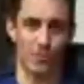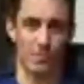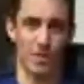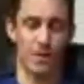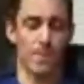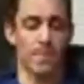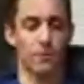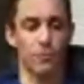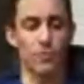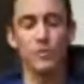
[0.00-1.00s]
them.
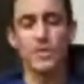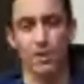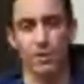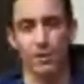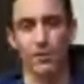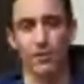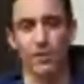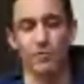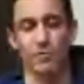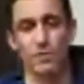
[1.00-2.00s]
We would take a look at
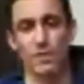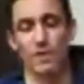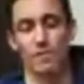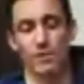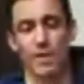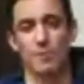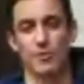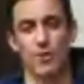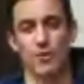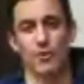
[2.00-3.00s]
them and see if
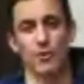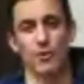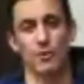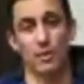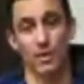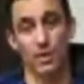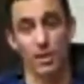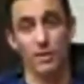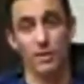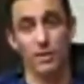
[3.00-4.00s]
liposuction
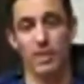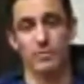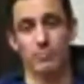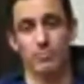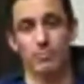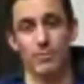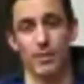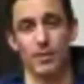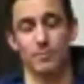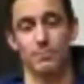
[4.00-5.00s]
is the best
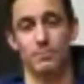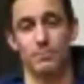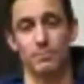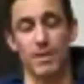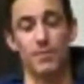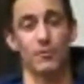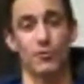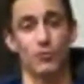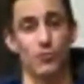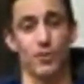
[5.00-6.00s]
method to
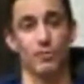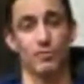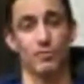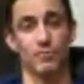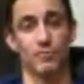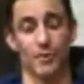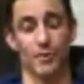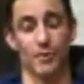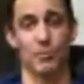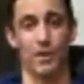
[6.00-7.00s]
treat
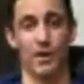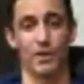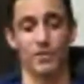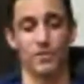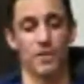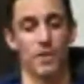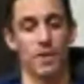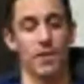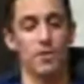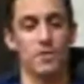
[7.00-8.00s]
those stubborn areas.
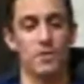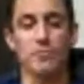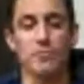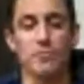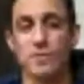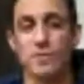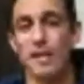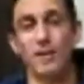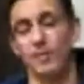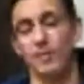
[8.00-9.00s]
Sometimes they may
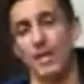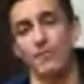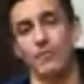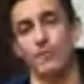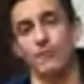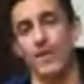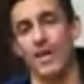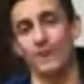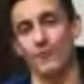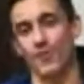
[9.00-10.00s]
not even have enough
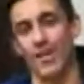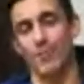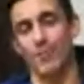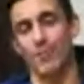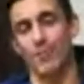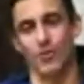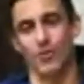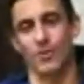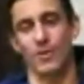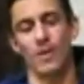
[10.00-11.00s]
fat for
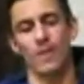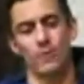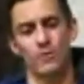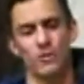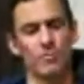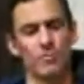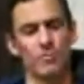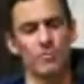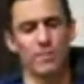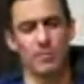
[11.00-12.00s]
liposuction, or
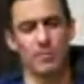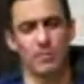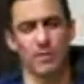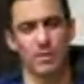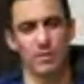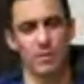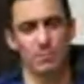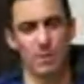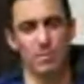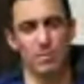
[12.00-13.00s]
sometimes there may be other things that
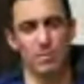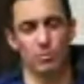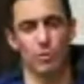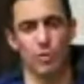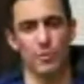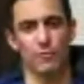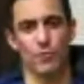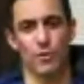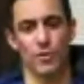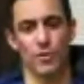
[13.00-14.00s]
may be more appropriate
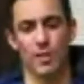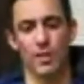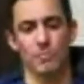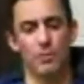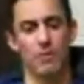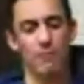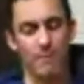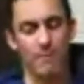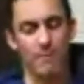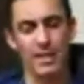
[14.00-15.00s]
for them, but the
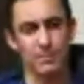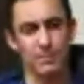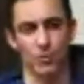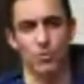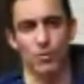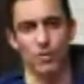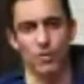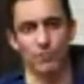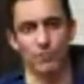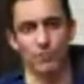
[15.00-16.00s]
vast majority
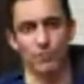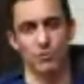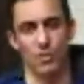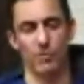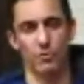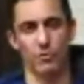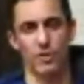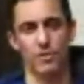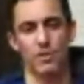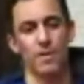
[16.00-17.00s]
of patients who come to
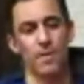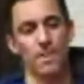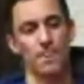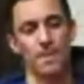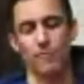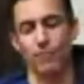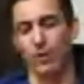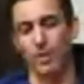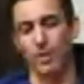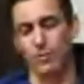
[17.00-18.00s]
us, they've
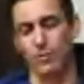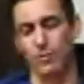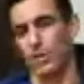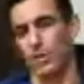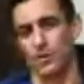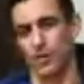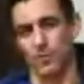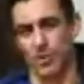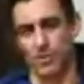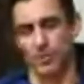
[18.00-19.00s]
already exhausted other
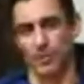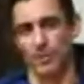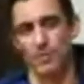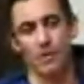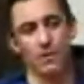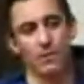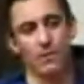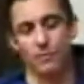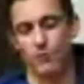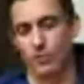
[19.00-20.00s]
possibilities. They've